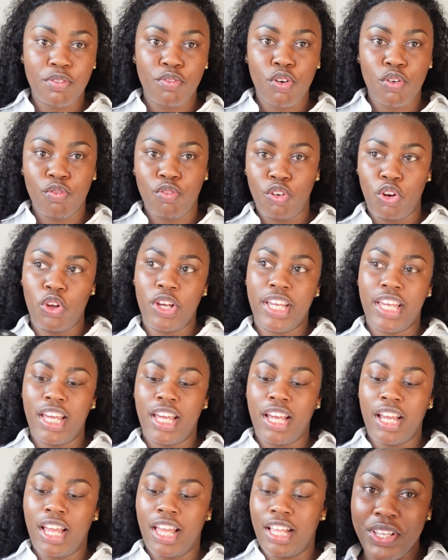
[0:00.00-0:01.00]
for
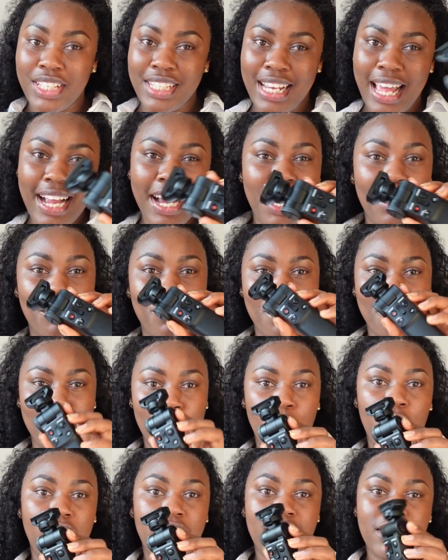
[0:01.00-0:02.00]
vlogging, and it's like a
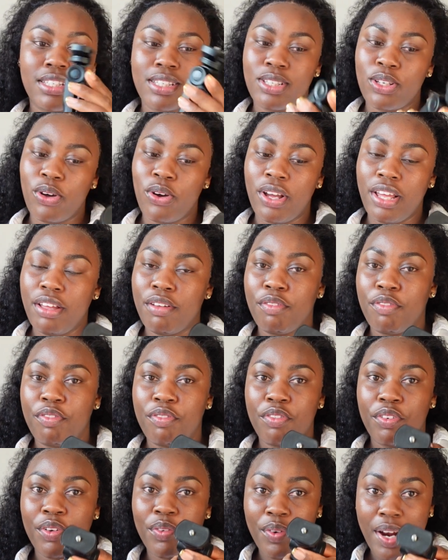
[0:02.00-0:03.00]
remote. So
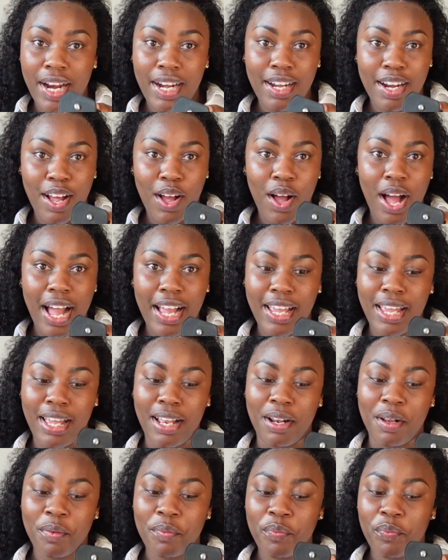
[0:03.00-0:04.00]
if right now I
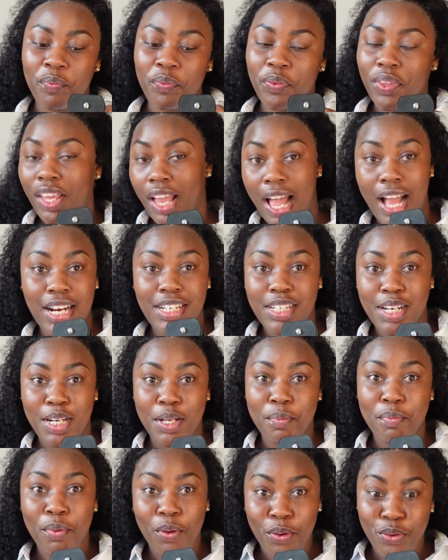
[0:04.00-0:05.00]
can actually
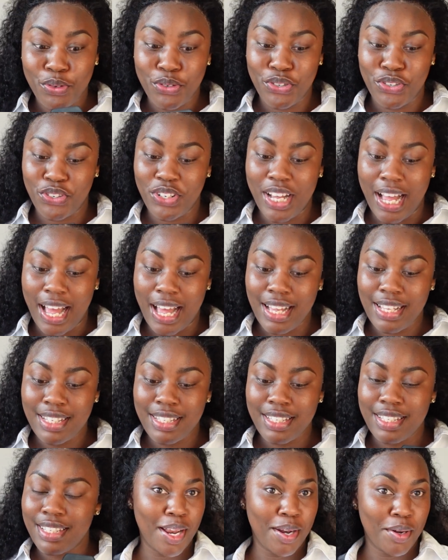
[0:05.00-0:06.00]
pause you
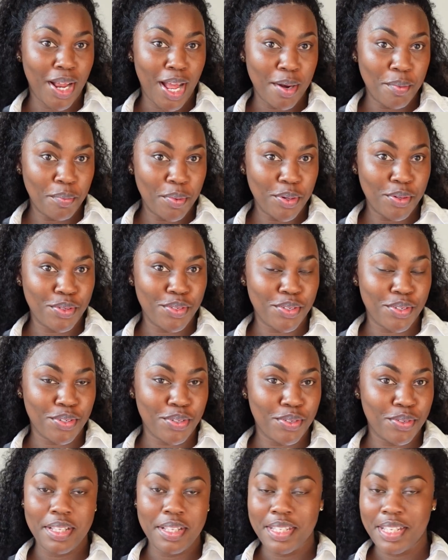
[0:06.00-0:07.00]
guys and unpause
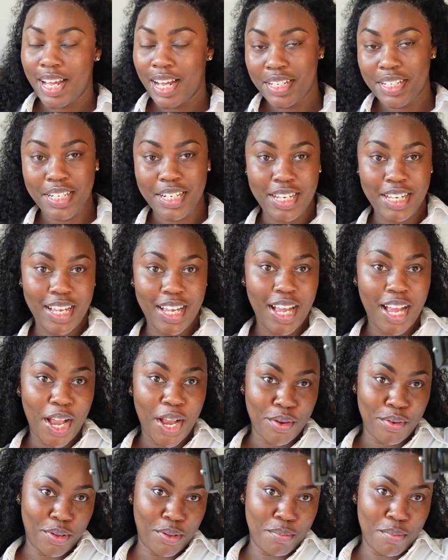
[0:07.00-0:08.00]
you, it's actually
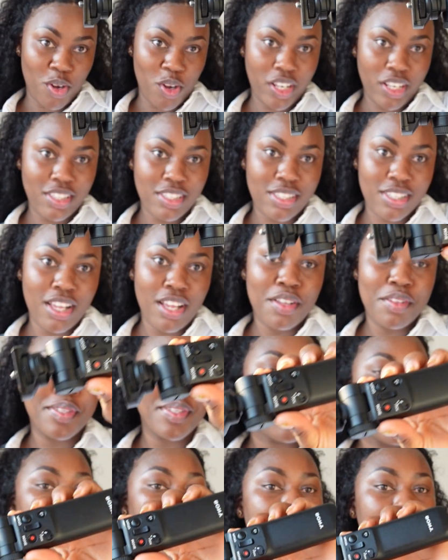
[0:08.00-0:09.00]
a remote.
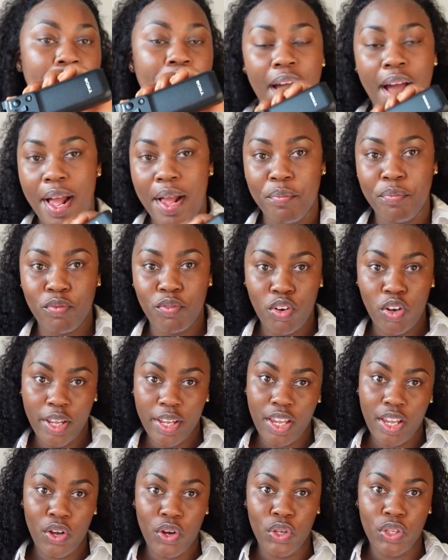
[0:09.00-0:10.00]
So if I'm
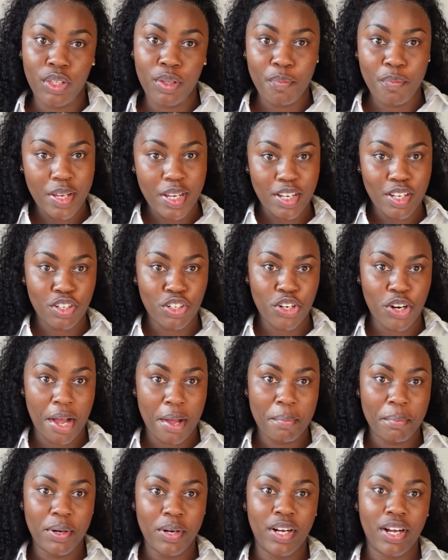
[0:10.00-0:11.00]
vlogging on the bigger
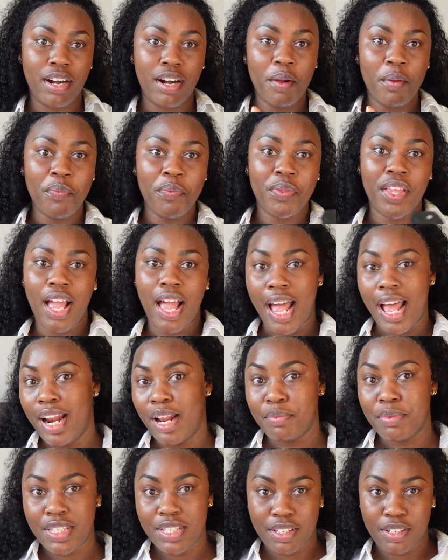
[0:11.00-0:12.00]
tripod and
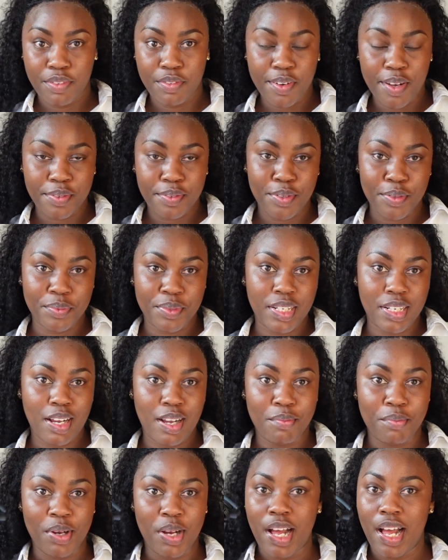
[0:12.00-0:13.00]
I'm seated far from the
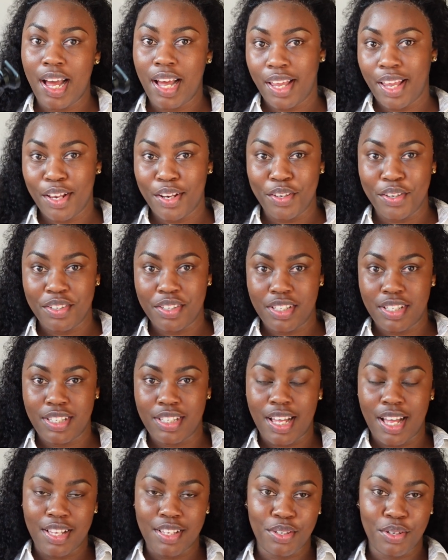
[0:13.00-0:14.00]
camera, I can use
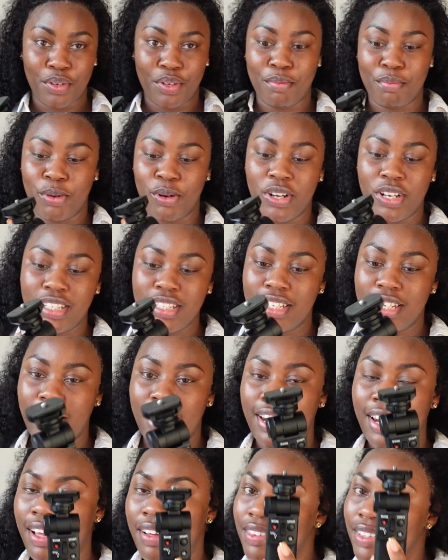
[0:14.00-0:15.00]
this as a remote.
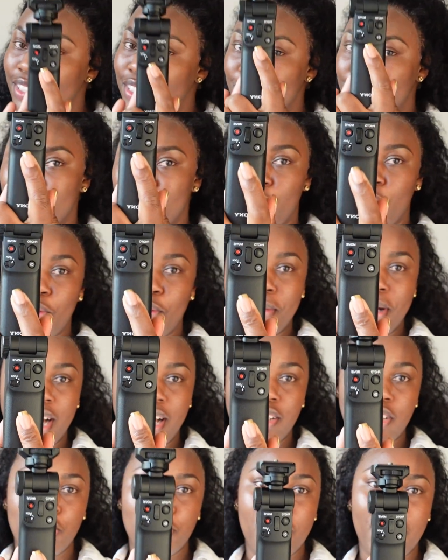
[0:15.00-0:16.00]
Love it so
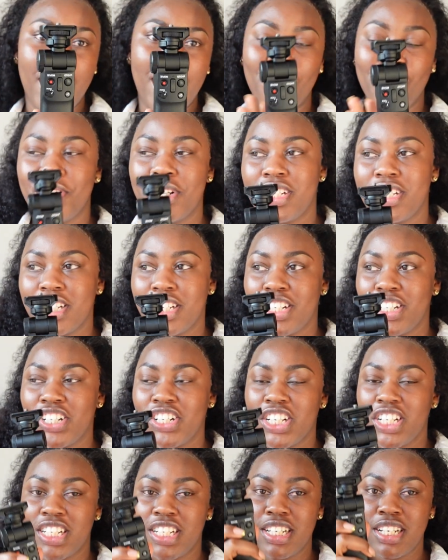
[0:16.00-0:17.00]
much, but I wish it
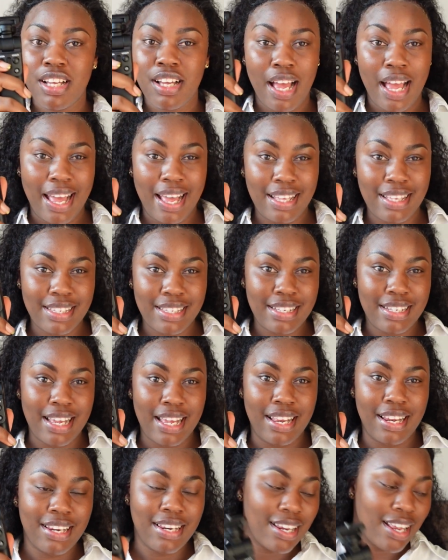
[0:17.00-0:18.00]
could
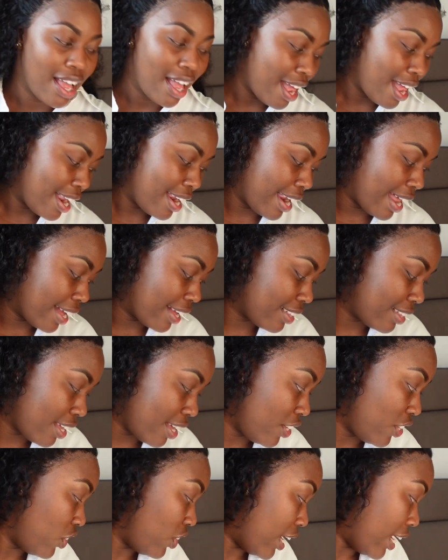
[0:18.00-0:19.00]
extend like
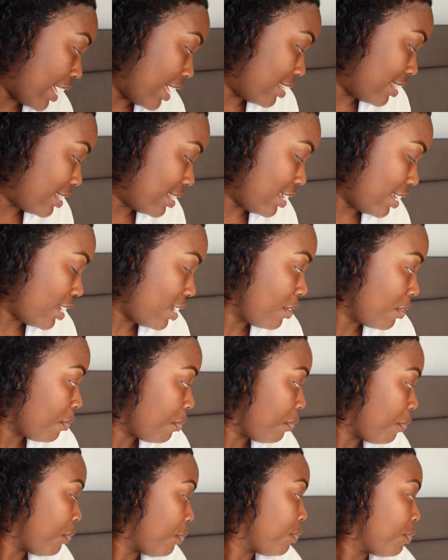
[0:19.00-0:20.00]
the Ulanzi.
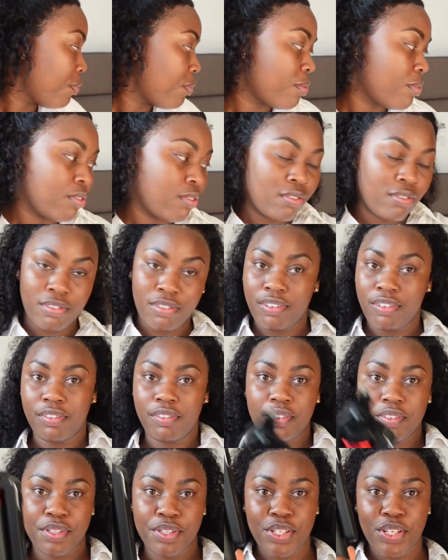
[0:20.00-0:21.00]

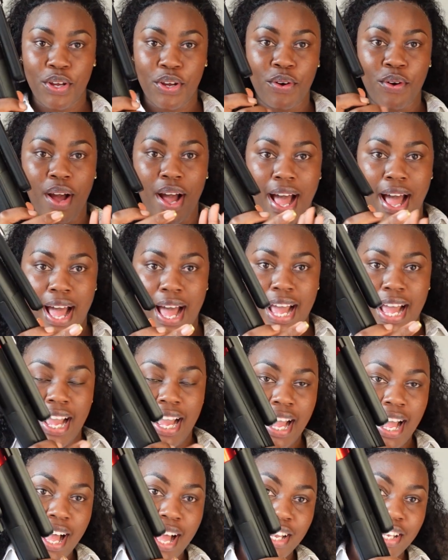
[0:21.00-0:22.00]
So I
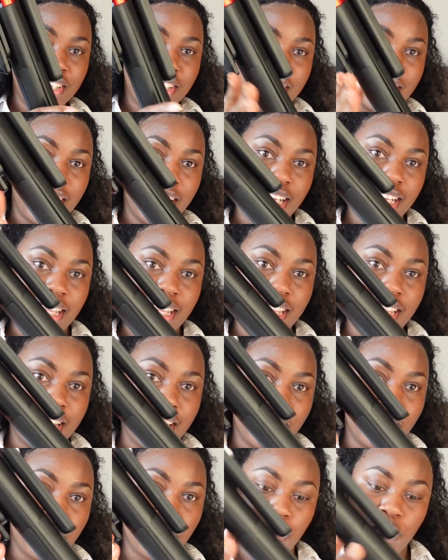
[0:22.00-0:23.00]
had to get
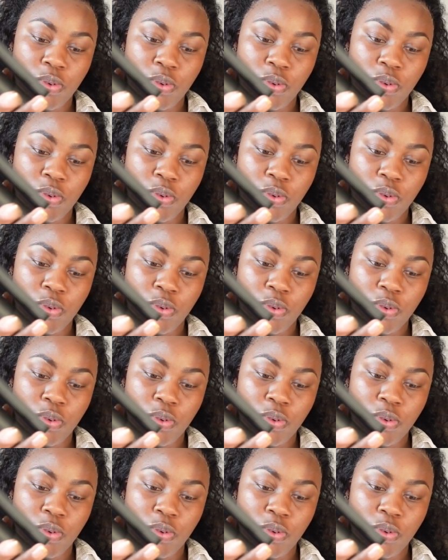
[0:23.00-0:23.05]
this